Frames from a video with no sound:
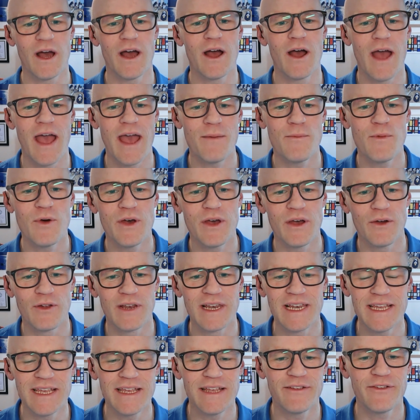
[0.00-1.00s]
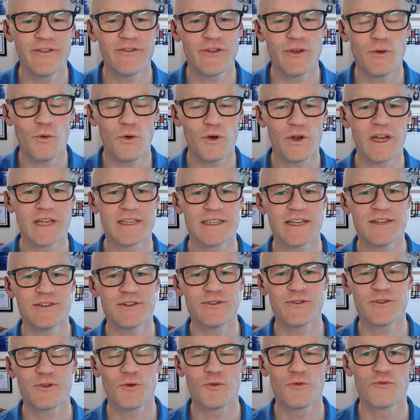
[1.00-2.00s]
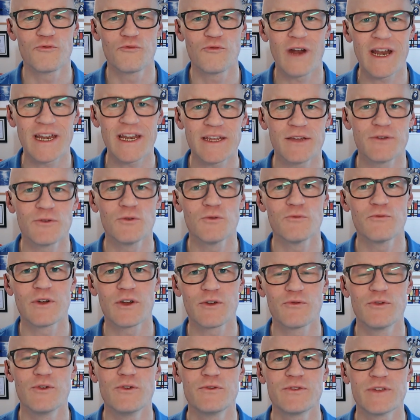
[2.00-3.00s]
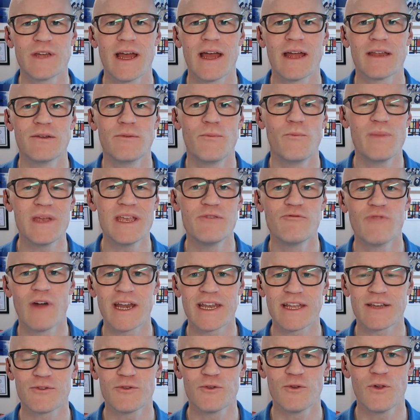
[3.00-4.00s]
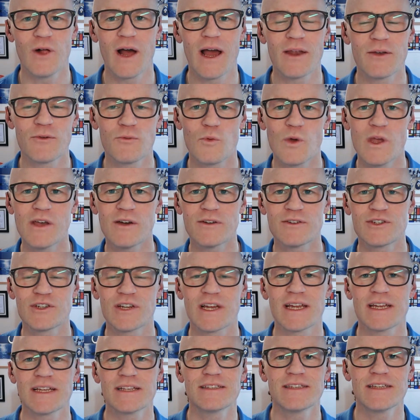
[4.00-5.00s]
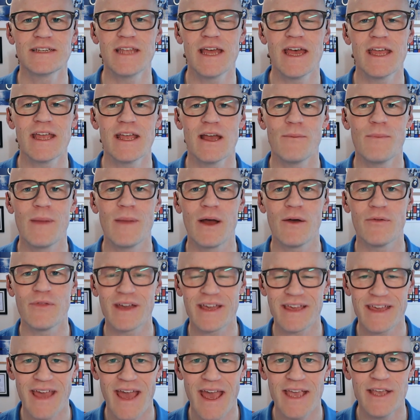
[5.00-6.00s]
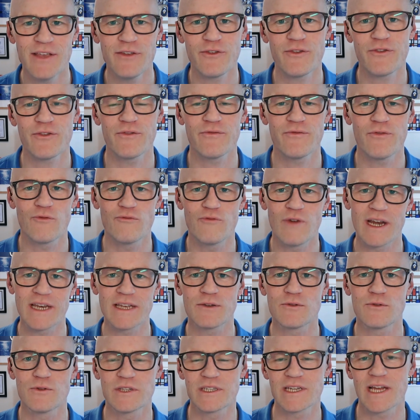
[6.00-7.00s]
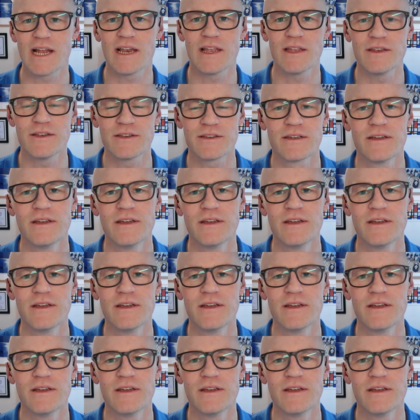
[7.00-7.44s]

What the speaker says: Emma leads two organisations called Radical Recruit and Be Radical, and we are chatting today about the case for radical talent.